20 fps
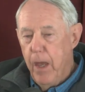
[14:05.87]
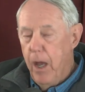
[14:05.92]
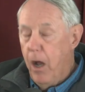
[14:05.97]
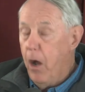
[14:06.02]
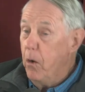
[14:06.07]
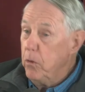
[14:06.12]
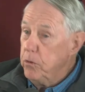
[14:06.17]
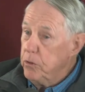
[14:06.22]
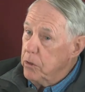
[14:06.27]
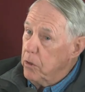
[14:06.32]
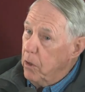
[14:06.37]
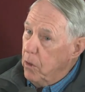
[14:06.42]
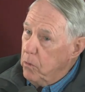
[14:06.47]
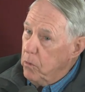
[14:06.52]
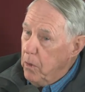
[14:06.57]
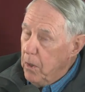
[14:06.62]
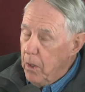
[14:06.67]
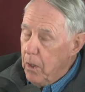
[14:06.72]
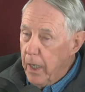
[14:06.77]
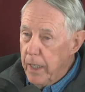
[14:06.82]

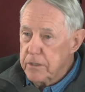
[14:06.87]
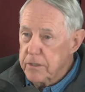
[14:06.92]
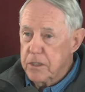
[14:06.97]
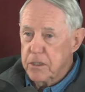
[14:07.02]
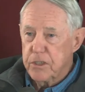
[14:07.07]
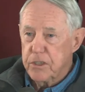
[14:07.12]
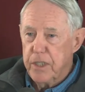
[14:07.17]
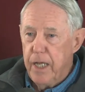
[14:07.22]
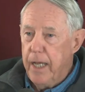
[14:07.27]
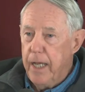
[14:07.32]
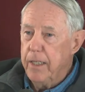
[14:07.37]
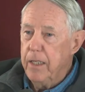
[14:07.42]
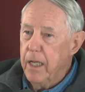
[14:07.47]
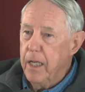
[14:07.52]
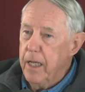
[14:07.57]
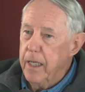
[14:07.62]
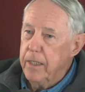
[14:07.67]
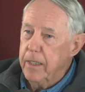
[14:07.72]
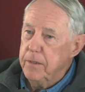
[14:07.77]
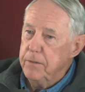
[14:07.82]
Also, as a
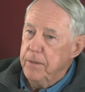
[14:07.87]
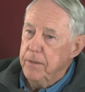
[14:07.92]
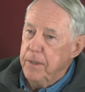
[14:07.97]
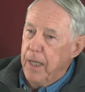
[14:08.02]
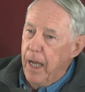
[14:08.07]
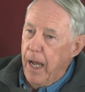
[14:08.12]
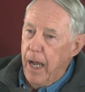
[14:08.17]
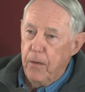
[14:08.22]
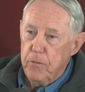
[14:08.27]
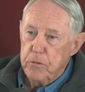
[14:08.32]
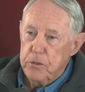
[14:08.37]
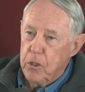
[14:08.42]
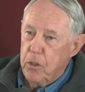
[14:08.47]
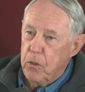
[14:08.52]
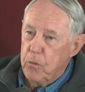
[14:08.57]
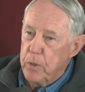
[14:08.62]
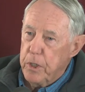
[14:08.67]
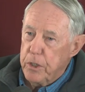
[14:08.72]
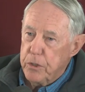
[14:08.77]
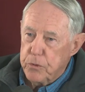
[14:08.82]
sideline, I was
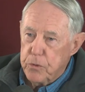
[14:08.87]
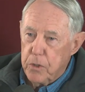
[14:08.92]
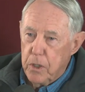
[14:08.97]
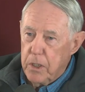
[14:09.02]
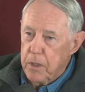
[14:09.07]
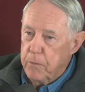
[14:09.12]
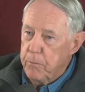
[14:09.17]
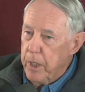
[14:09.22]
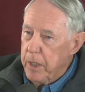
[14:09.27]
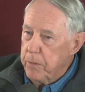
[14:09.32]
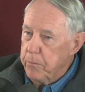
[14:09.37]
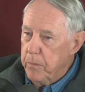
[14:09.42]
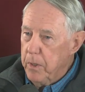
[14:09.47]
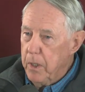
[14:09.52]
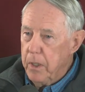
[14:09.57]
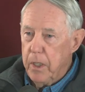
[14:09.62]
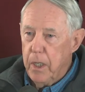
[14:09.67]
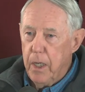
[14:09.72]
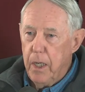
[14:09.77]
always trying to make money.